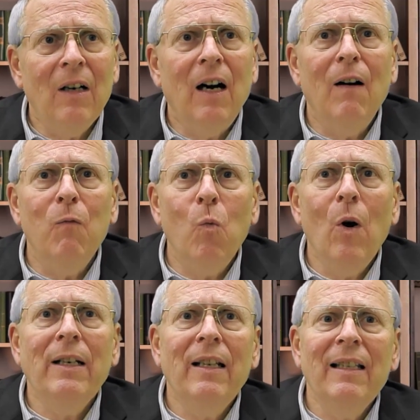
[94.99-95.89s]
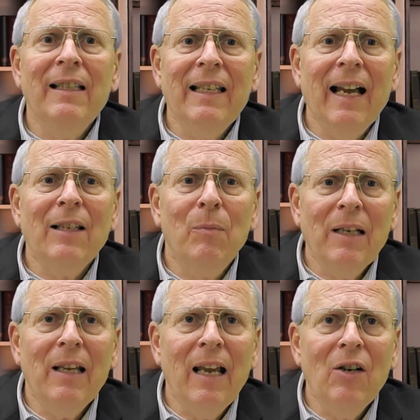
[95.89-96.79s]
of what is the
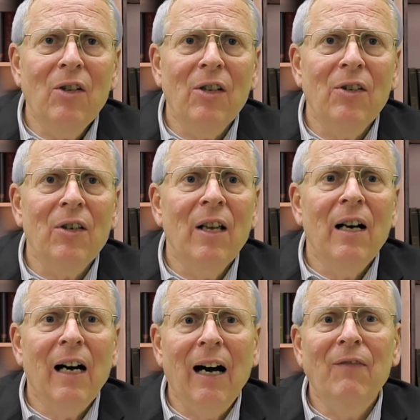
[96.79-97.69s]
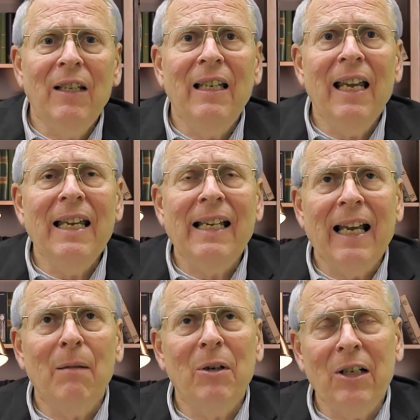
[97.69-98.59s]
expectations of the take at
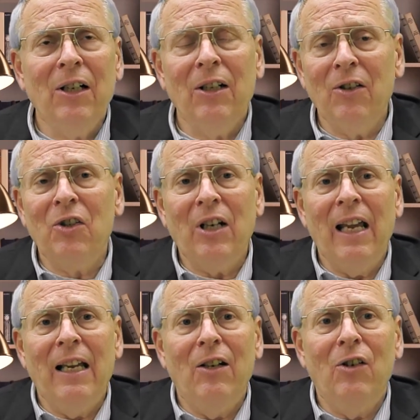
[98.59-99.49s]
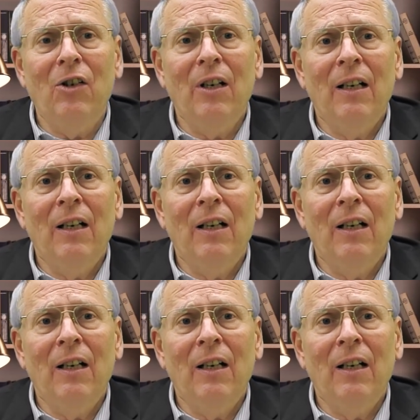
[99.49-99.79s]
a particular stage.